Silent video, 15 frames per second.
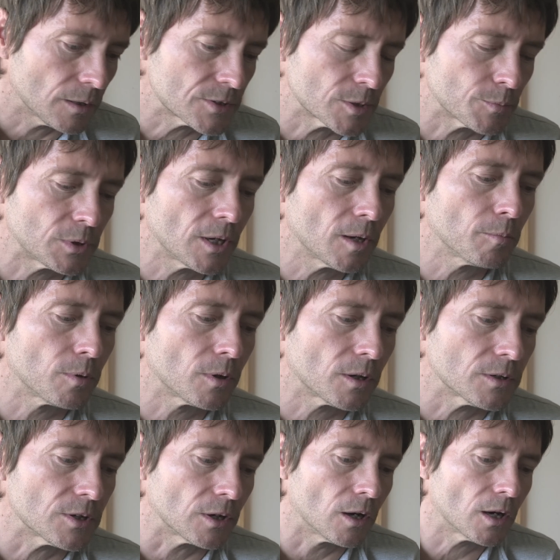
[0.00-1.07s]
in September,
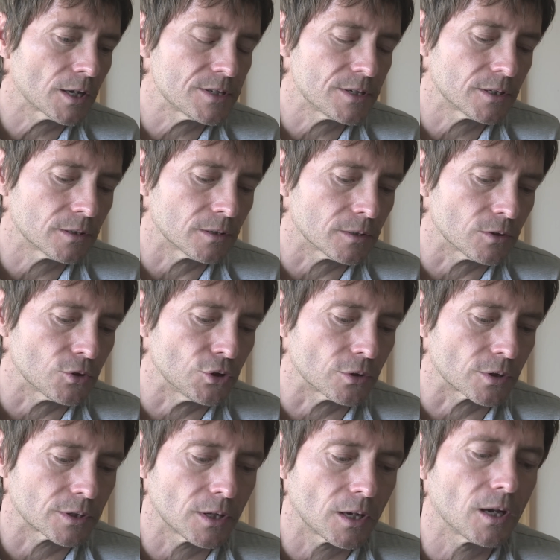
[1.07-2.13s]
The Guardian and The New
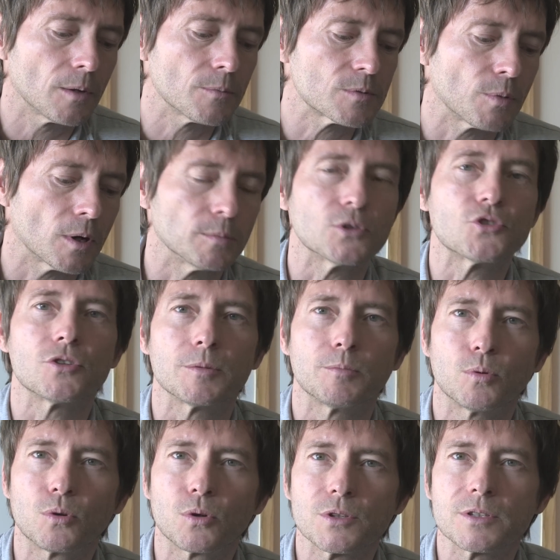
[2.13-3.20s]
York Times published
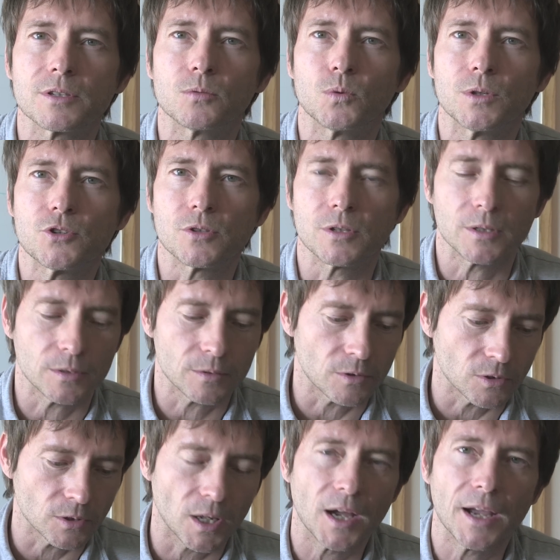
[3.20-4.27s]
reports in which they,
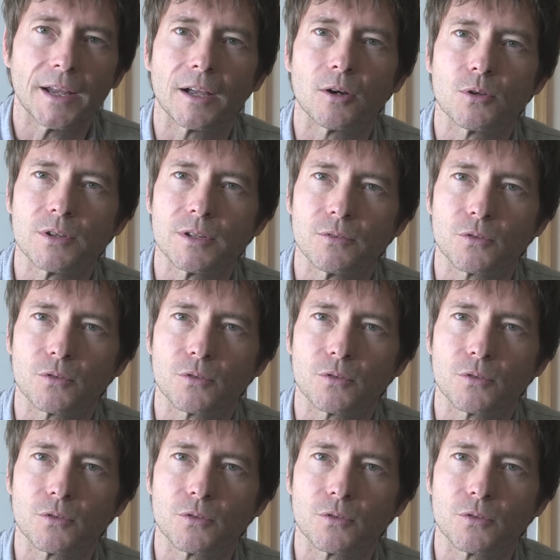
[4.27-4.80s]
relying on the